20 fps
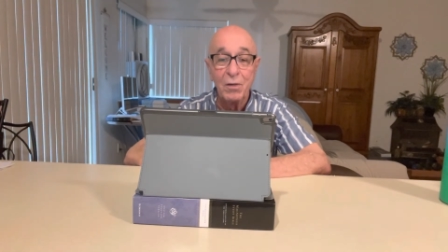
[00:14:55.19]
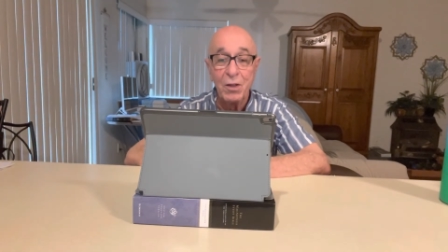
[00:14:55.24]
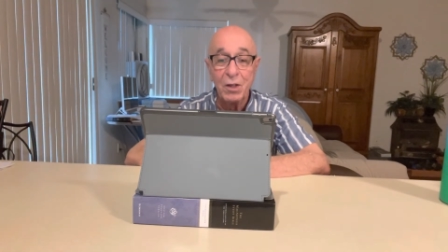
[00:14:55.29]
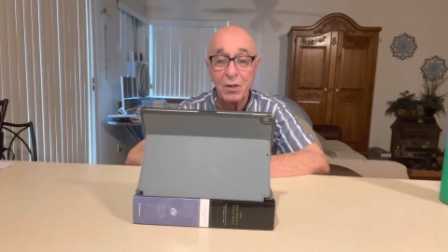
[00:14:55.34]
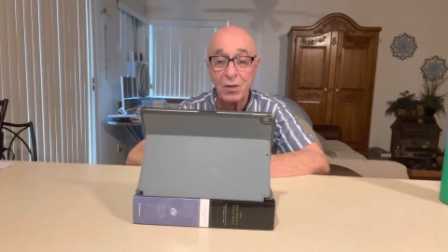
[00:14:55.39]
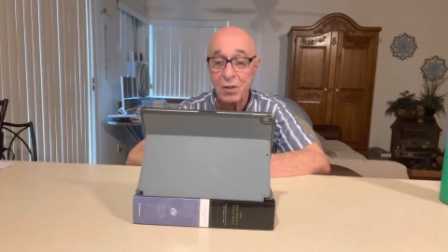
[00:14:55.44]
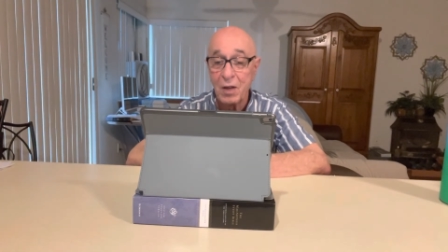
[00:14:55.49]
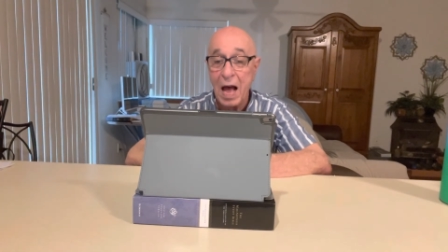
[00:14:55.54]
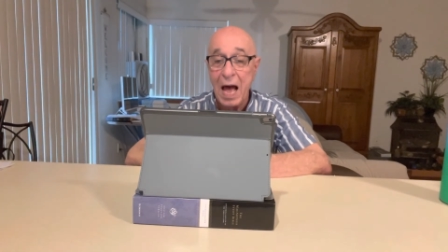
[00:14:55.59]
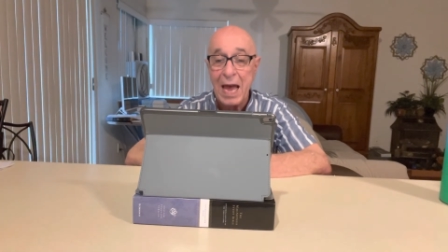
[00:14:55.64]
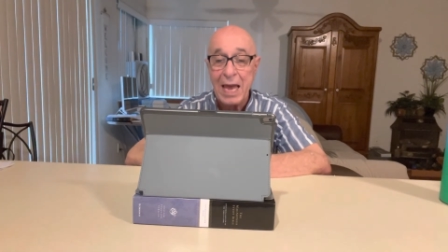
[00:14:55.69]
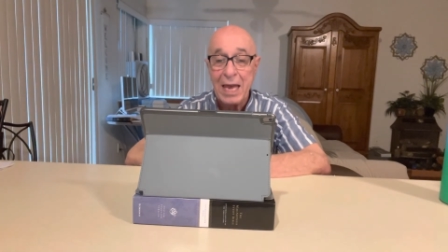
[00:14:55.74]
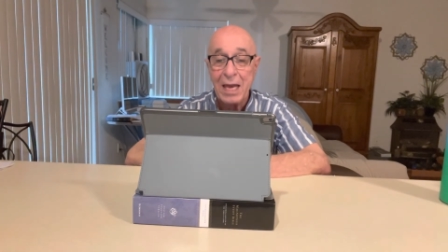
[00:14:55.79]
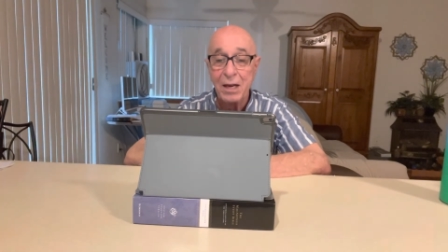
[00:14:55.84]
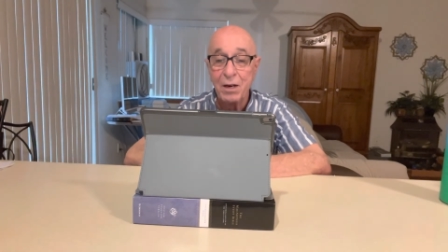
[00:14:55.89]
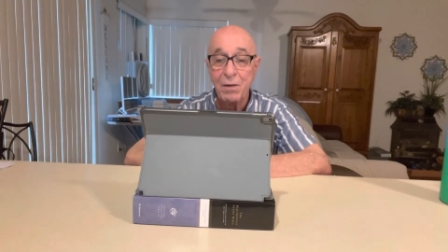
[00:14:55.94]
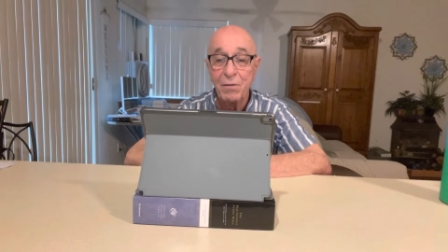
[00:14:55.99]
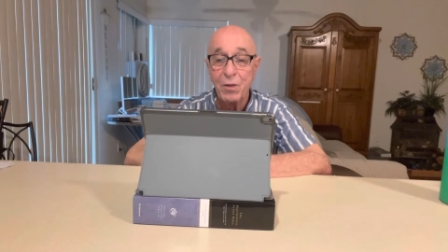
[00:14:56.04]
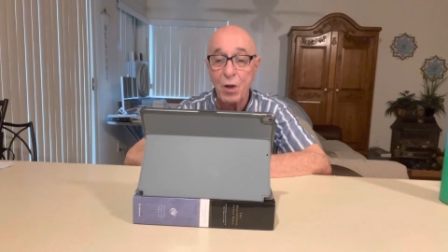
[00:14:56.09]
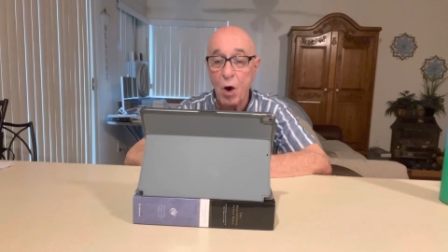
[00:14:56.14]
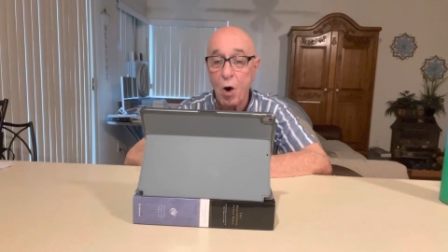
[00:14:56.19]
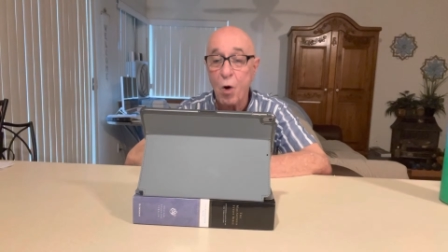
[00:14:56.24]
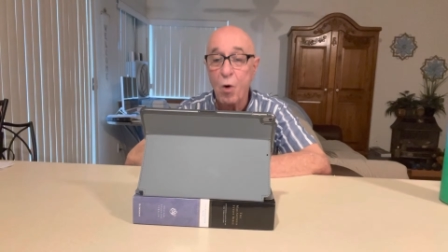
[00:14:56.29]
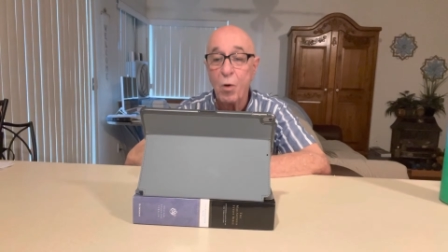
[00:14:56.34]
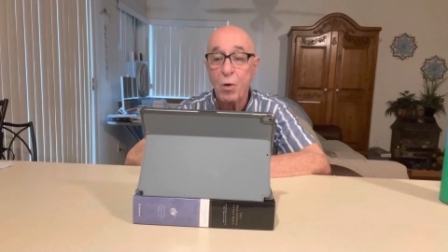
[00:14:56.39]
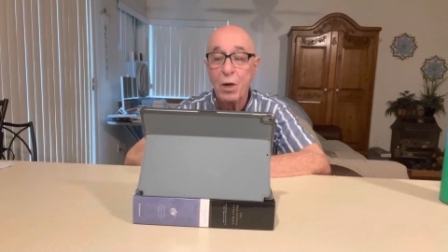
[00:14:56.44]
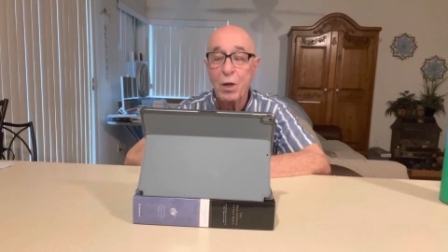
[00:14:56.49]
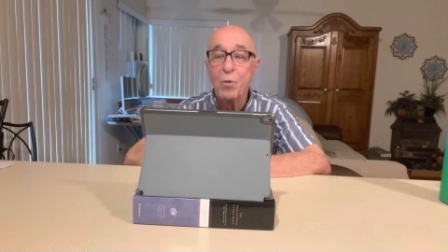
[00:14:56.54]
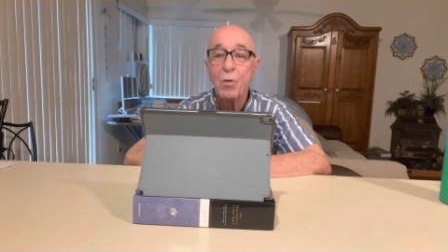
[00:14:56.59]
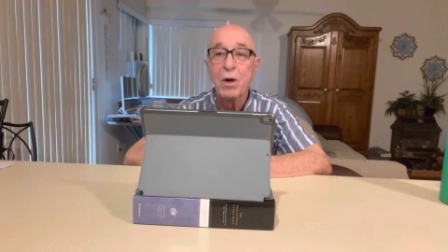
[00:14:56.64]
the Zion of the
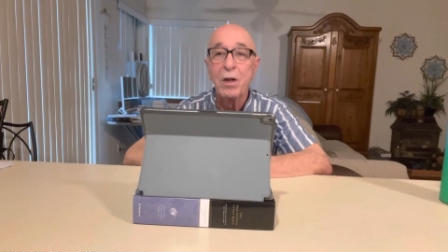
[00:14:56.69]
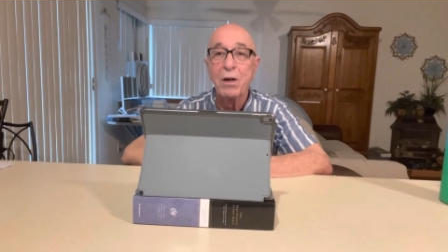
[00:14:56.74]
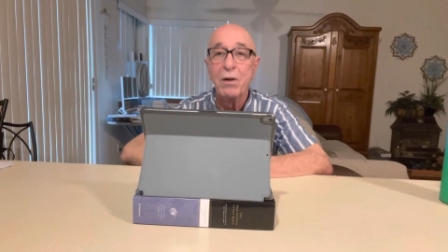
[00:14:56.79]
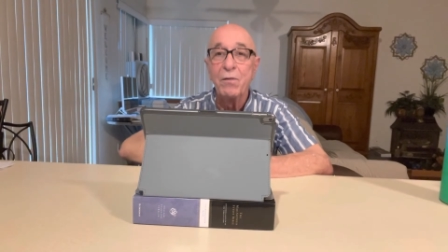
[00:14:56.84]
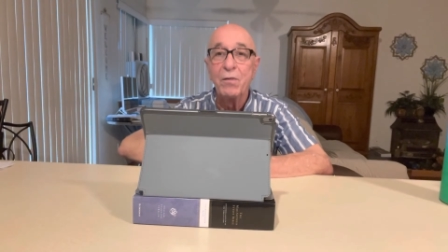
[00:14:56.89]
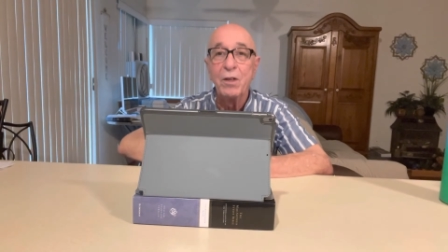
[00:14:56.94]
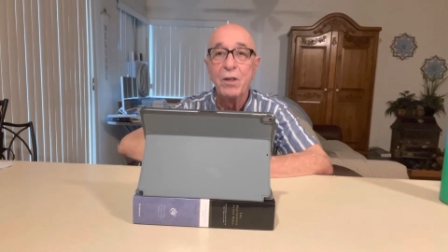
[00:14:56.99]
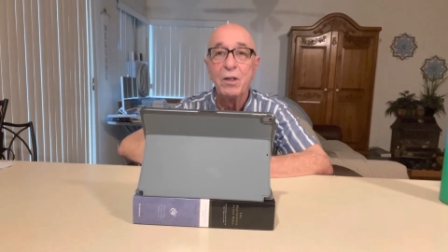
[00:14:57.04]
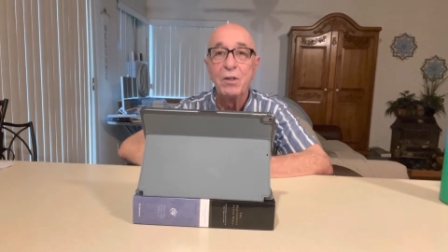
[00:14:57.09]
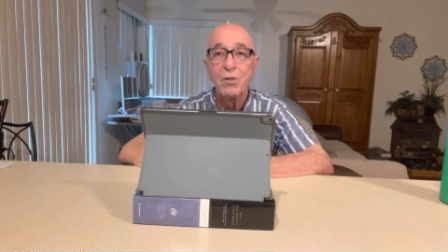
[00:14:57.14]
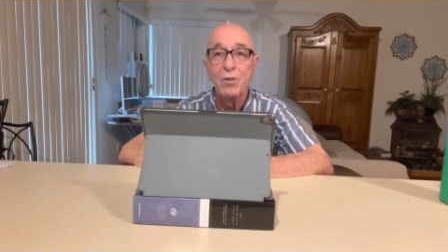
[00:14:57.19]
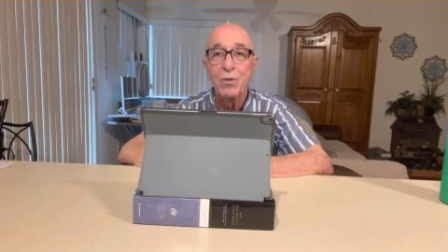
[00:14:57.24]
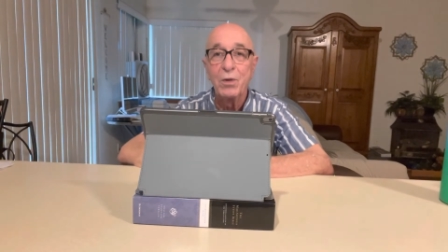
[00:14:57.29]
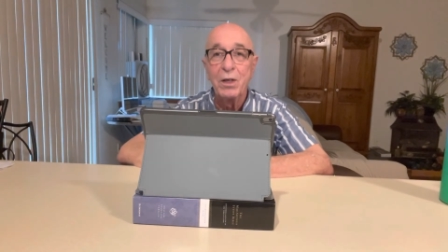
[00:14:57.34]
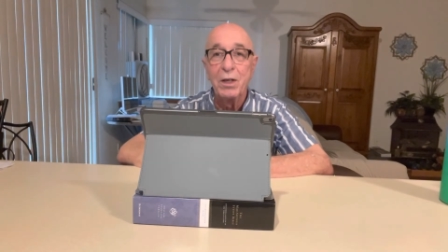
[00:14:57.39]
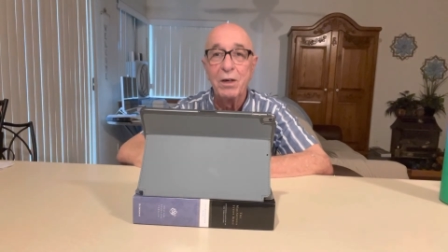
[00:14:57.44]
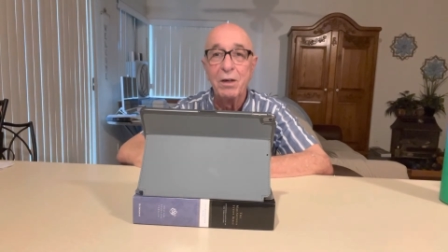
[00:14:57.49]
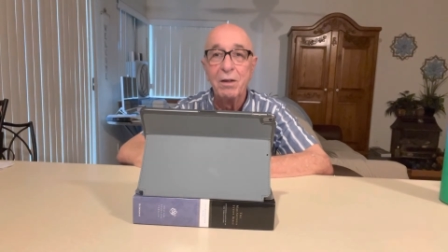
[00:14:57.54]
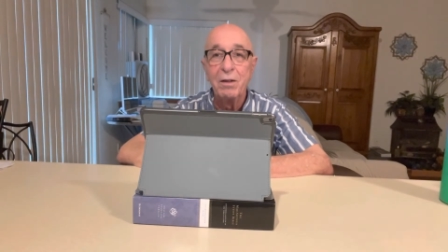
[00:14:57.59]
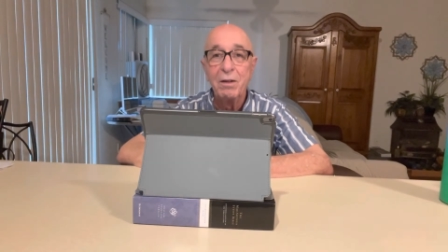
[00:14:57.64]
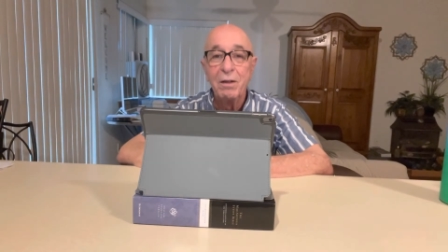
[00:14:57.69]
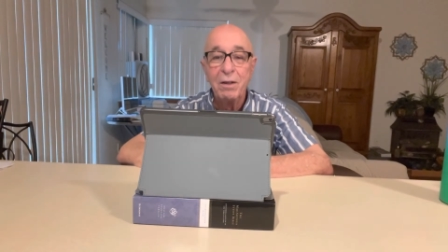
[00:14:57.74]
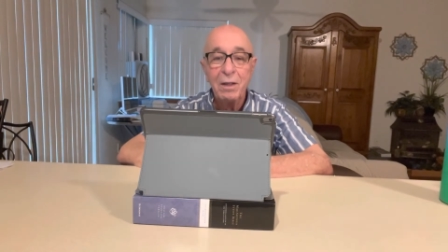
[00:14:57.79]
Holy One of Israel.